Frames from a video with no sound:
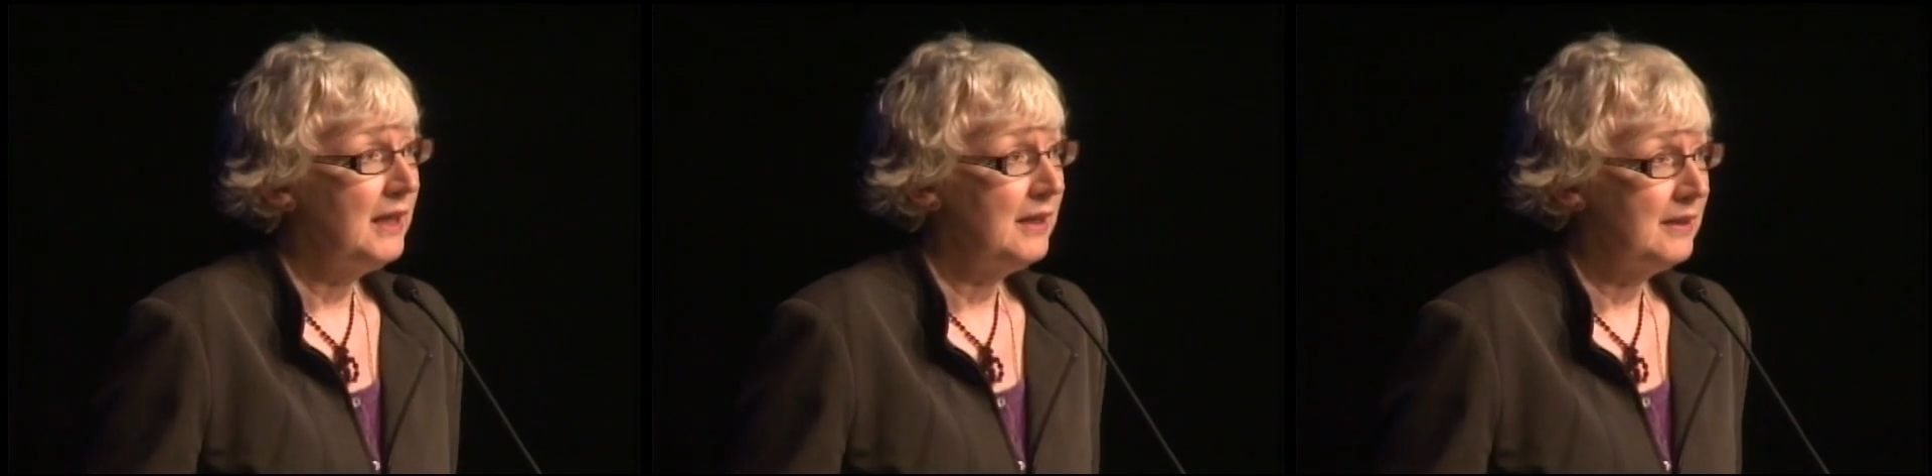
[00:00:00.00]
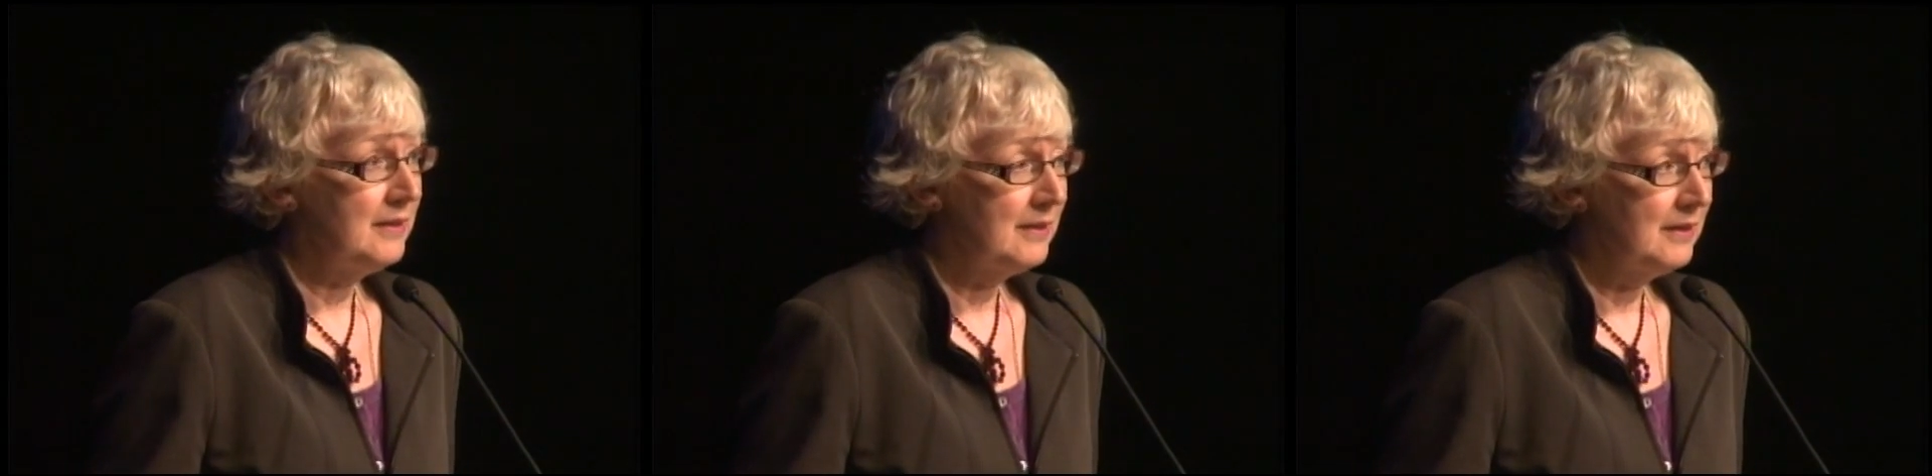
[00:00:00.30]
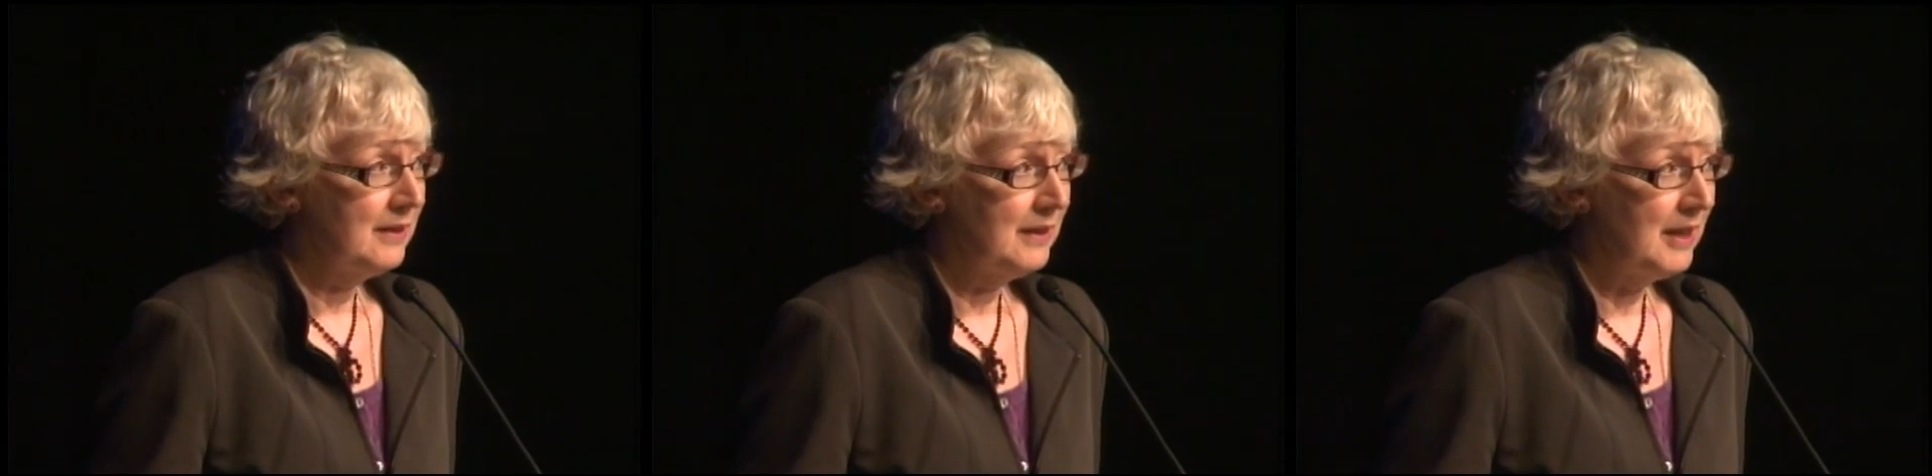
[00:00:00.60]
and
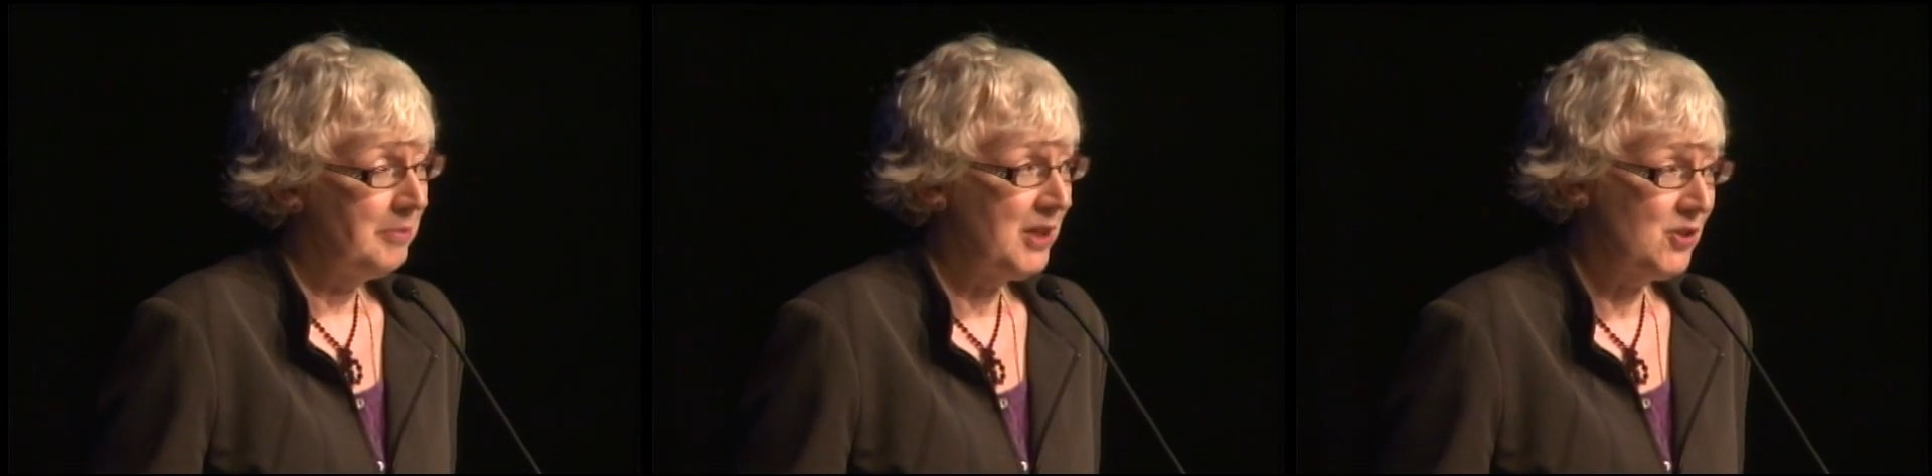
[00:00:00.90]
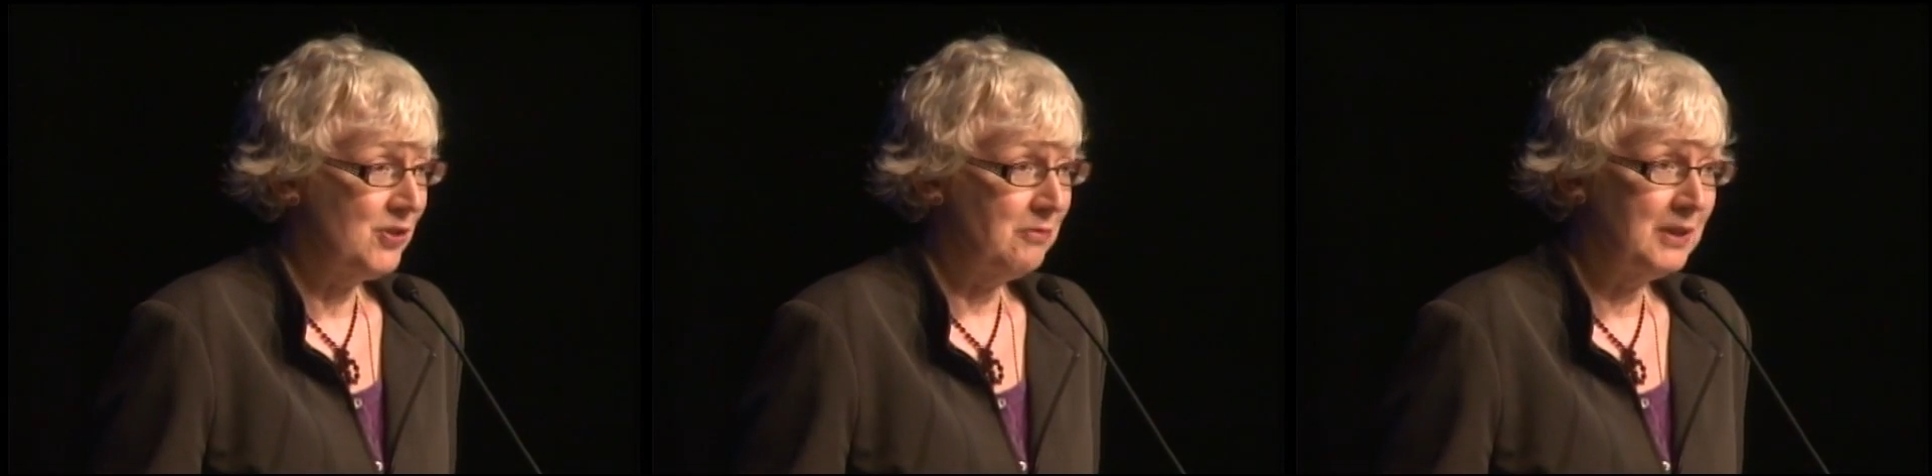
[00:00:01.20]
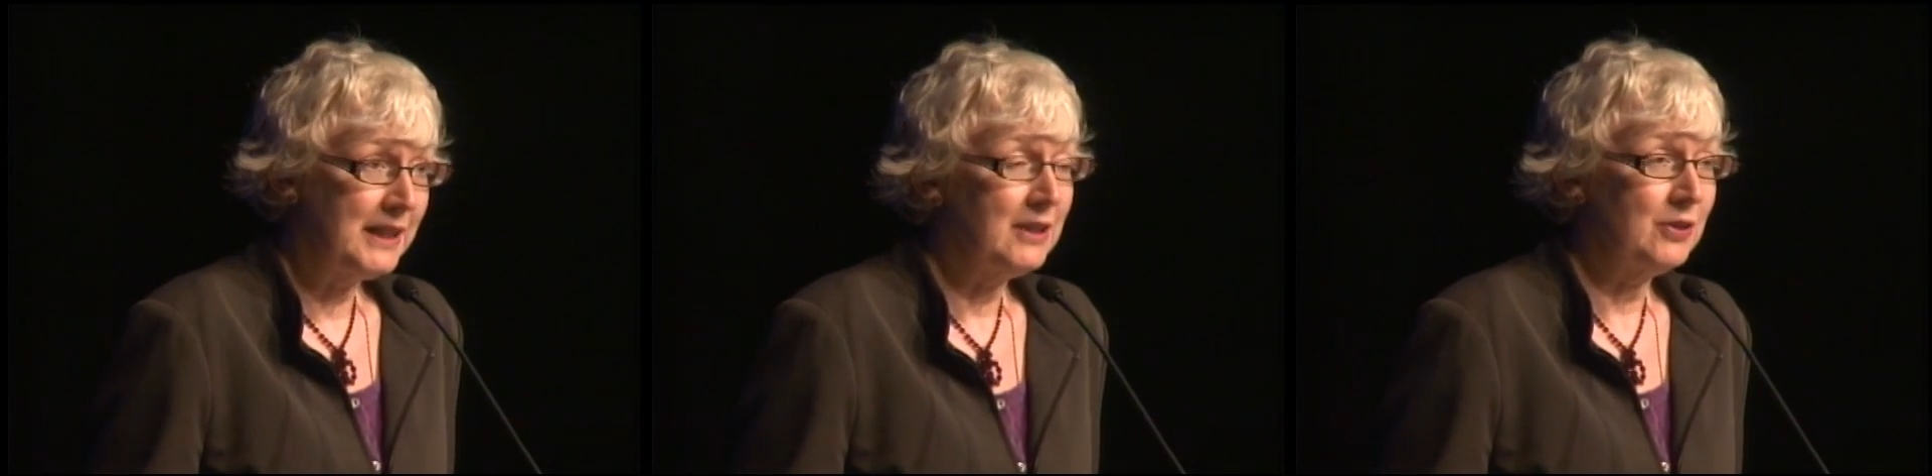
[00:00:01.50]
I imagine the
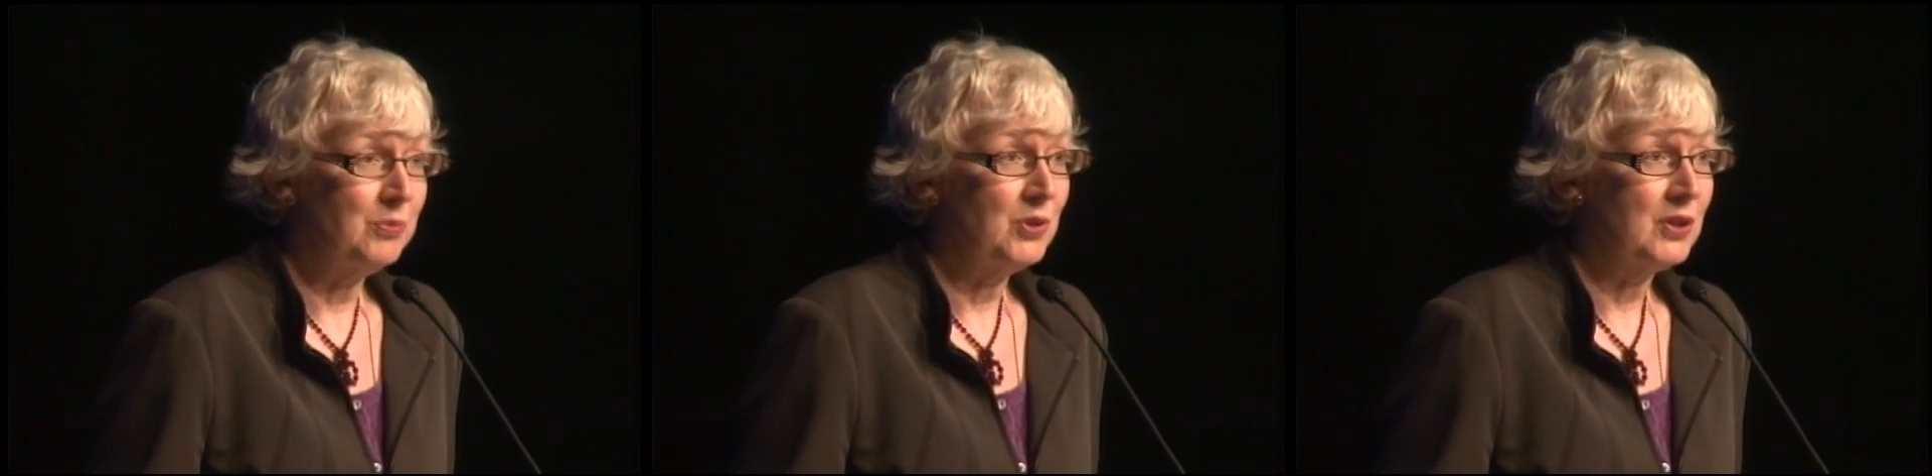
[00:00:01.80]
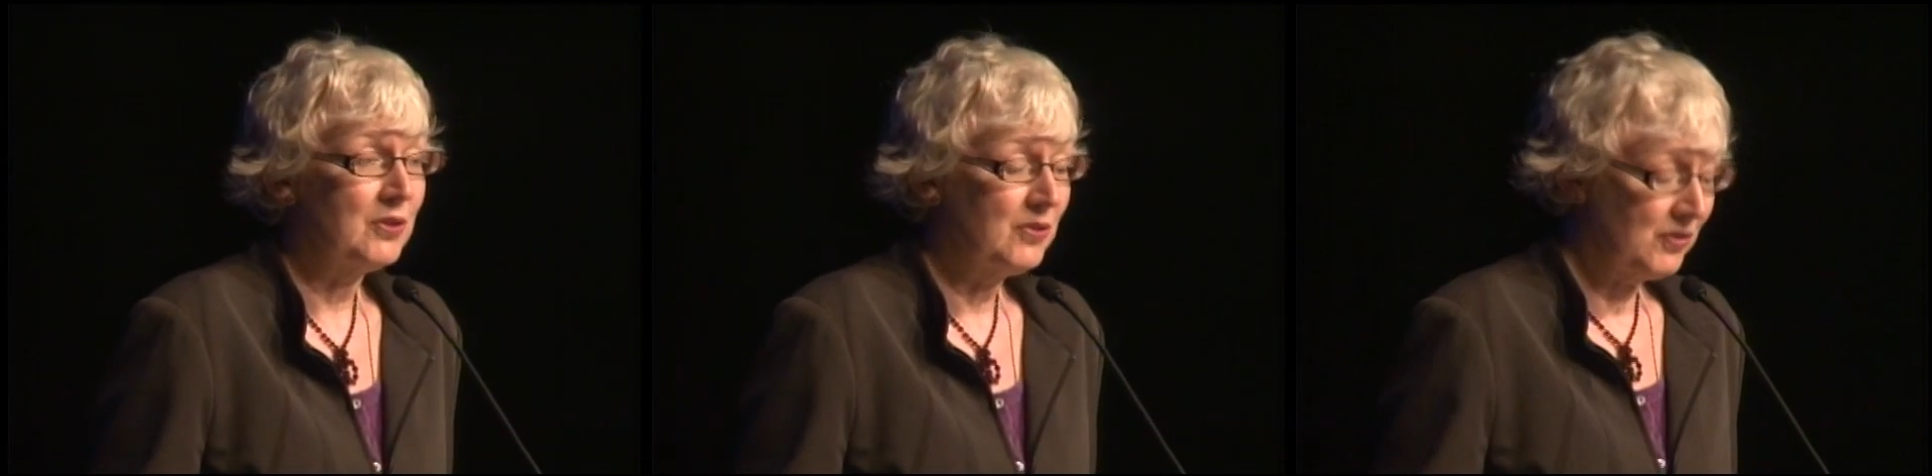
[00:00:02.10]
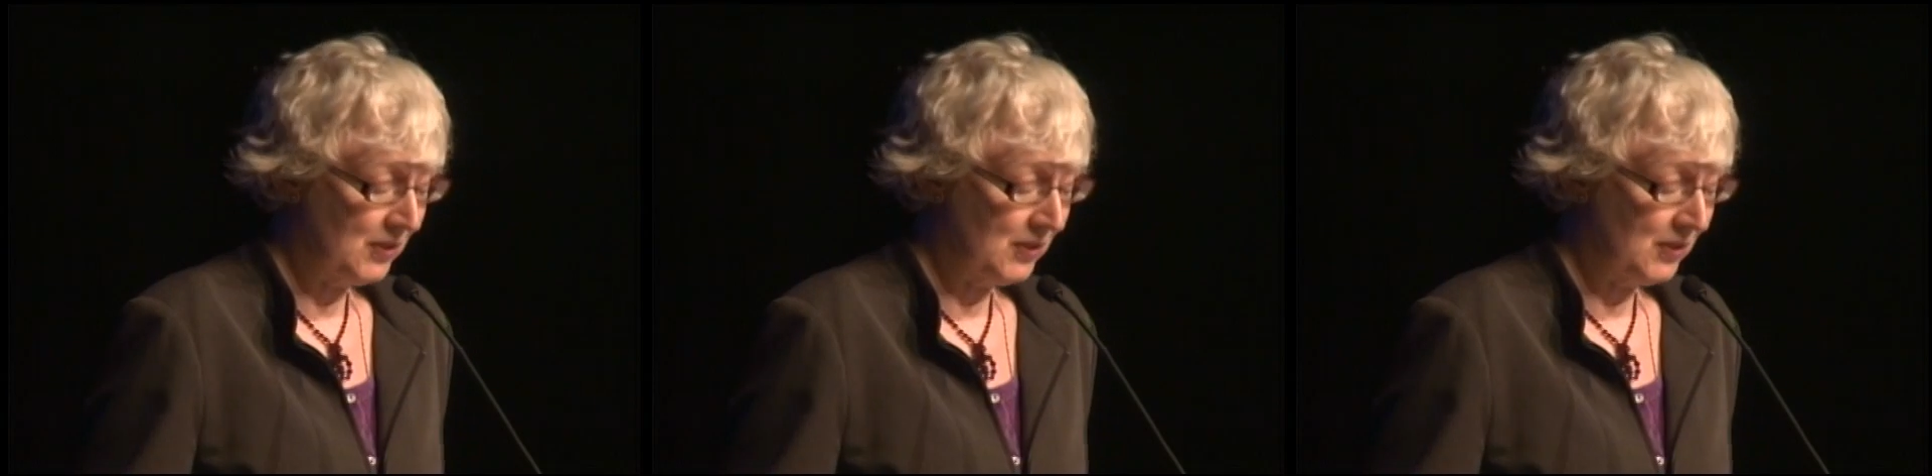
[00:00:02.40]
related works